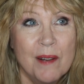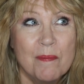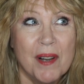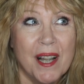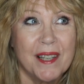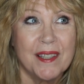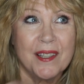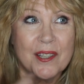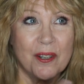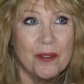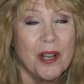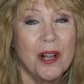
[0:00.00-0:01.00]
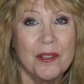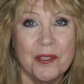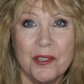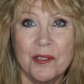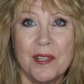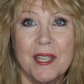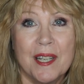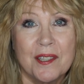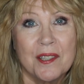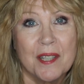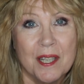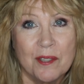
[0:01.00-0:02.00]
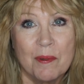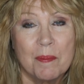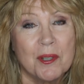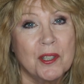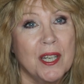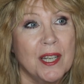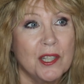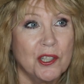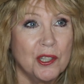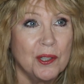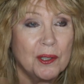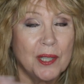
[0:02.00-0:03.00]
But, you know, Color Street has a nice reputation.